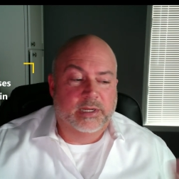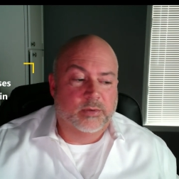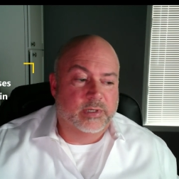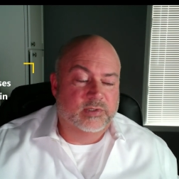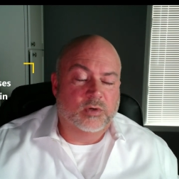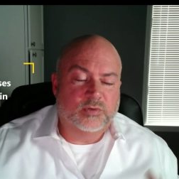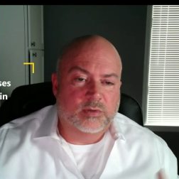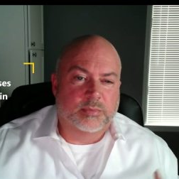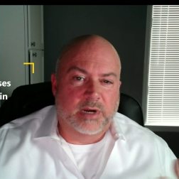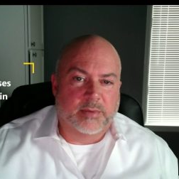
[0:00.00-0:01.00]
But anyways, those are
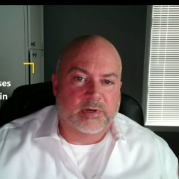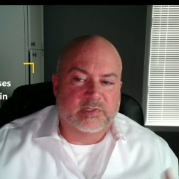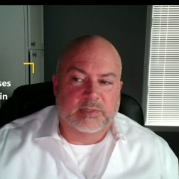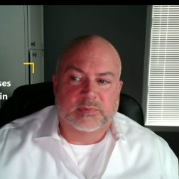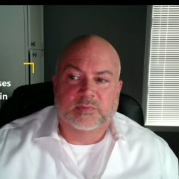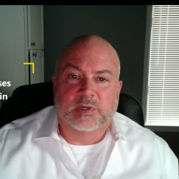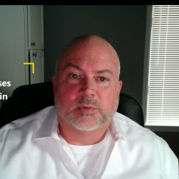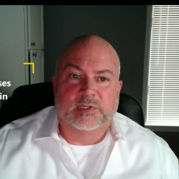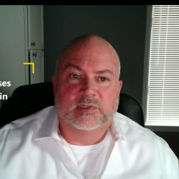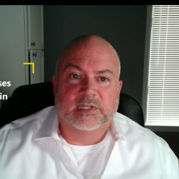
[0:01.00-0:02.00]
the primary symptoms that
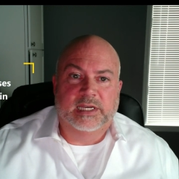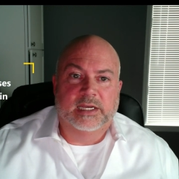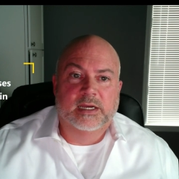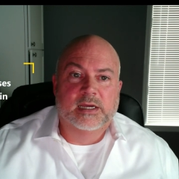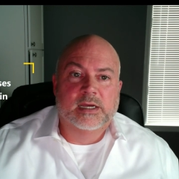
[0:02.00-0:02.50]
we see.